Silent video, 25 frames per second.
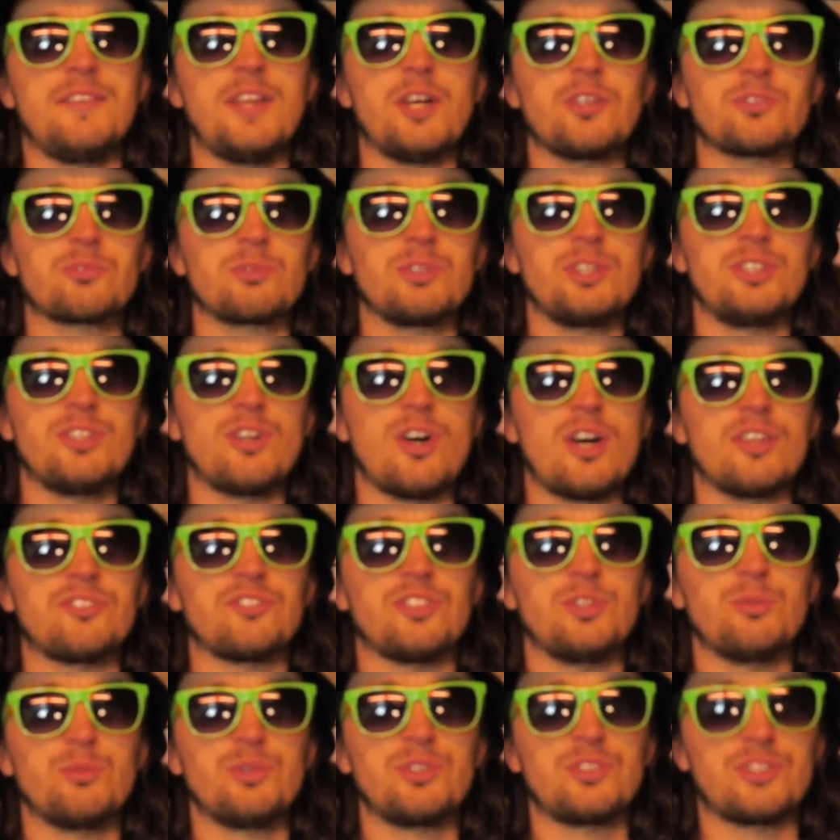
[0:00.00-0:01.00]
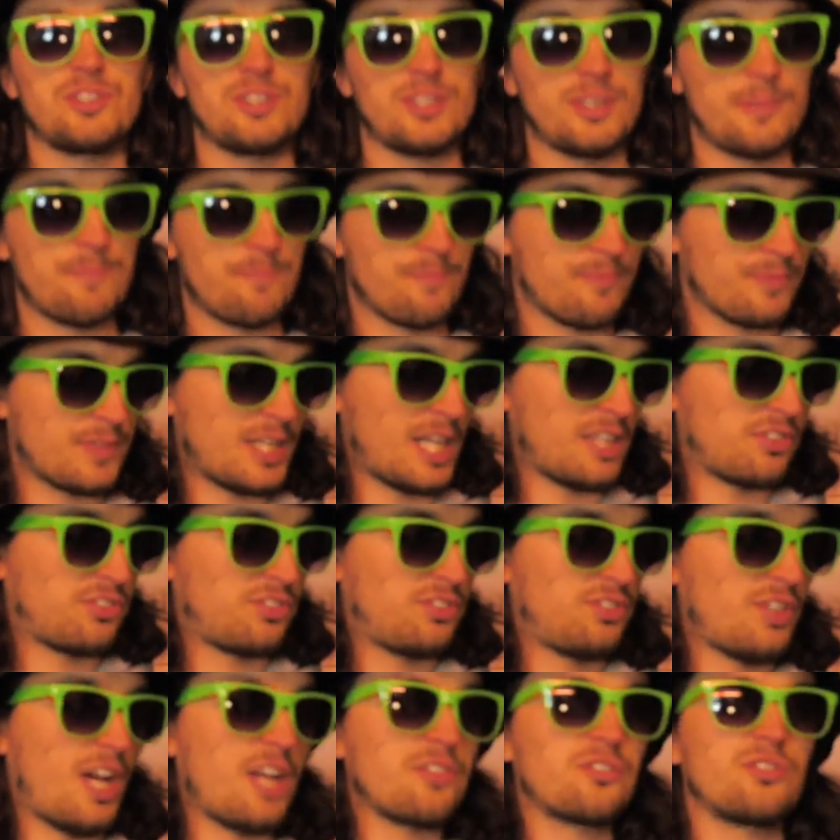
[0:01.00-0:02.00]
That was really nice. It was a
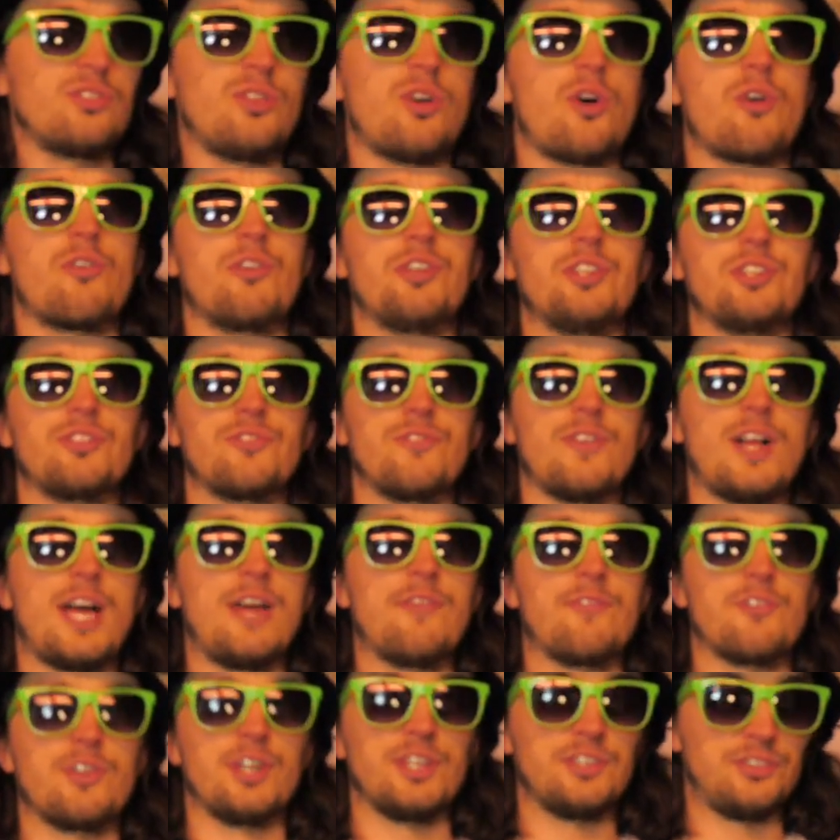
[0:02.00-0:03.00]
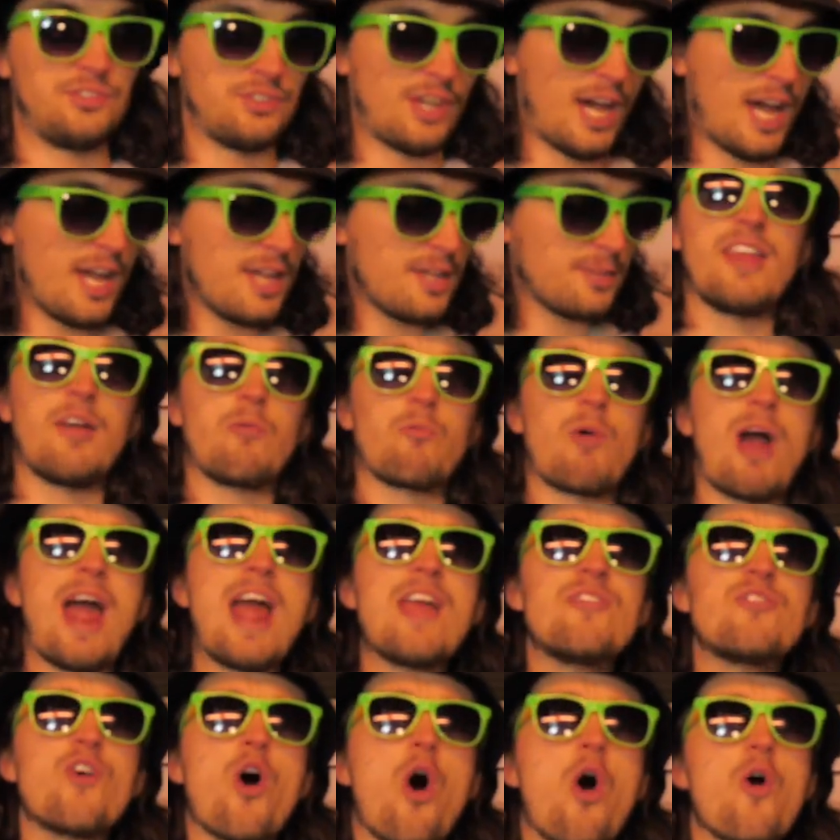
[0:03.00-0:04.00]
subtle orange flavor, I'd say. They
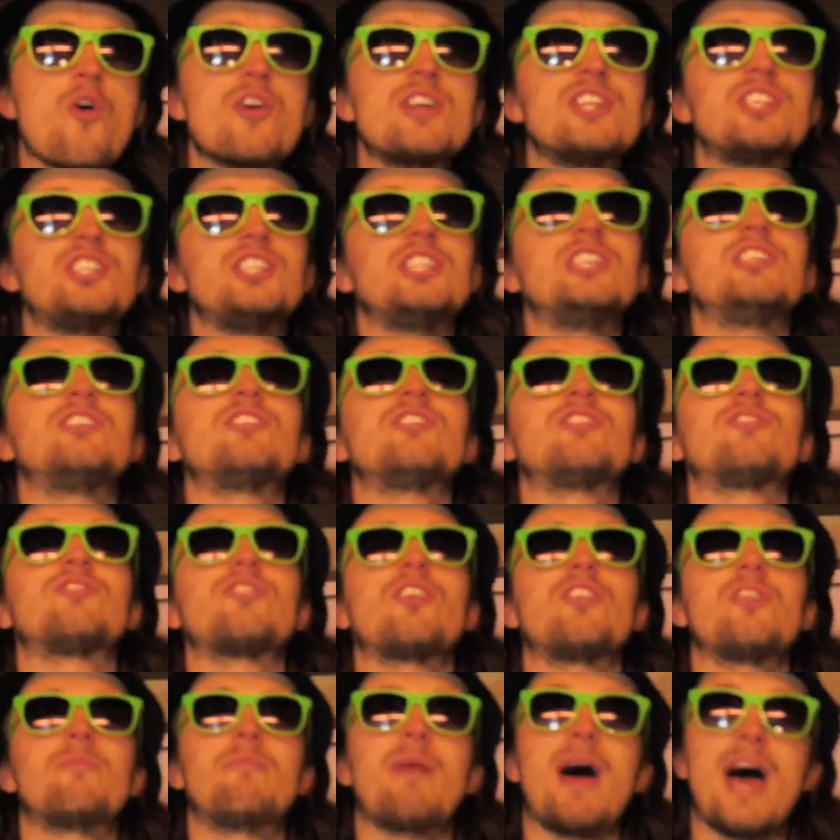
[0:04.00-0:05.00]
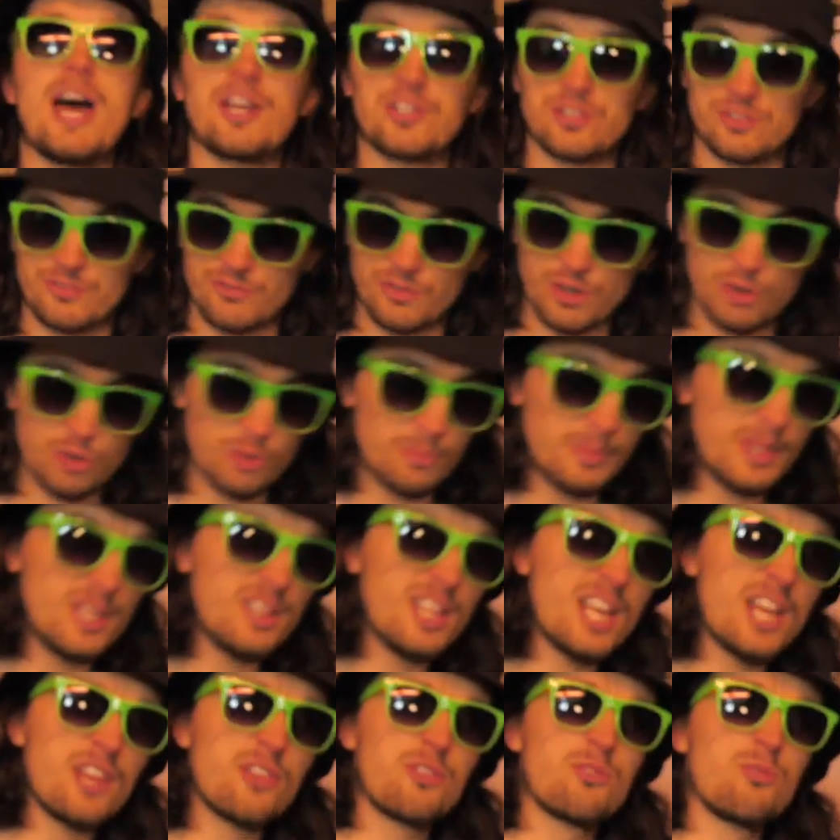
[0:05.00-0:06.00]
reined the orange in just so the passion fruit would be
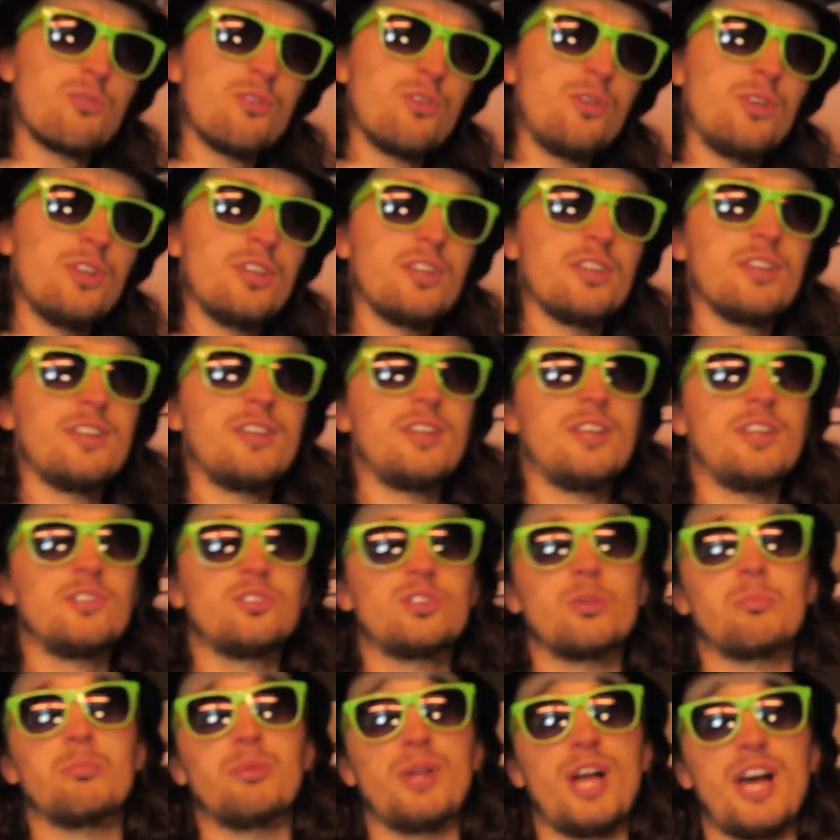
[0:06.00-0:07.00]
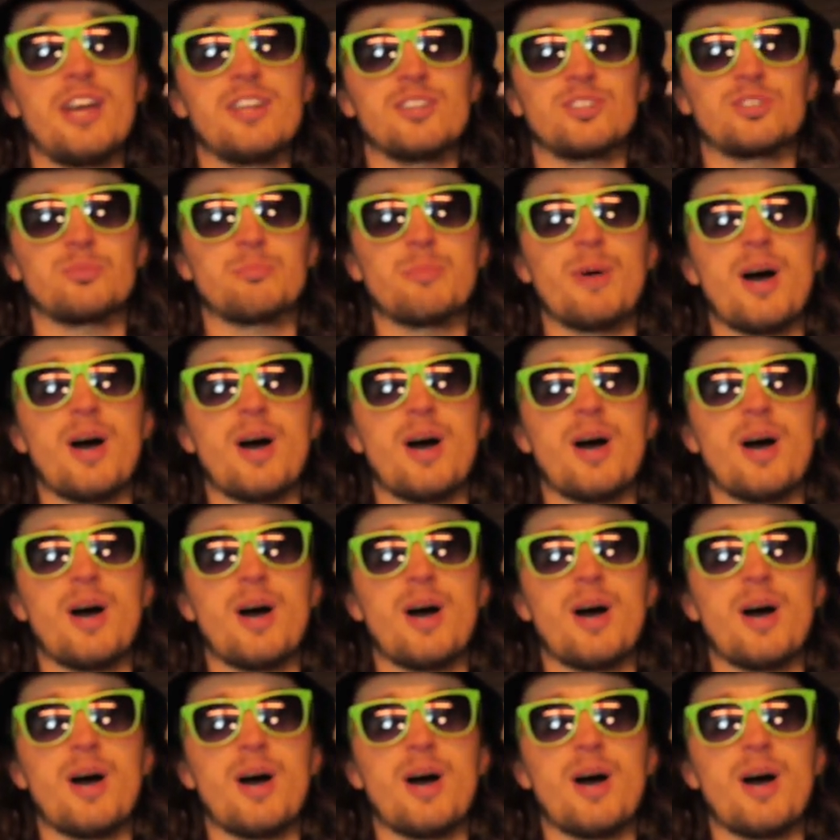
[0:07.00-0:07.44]
let through to play its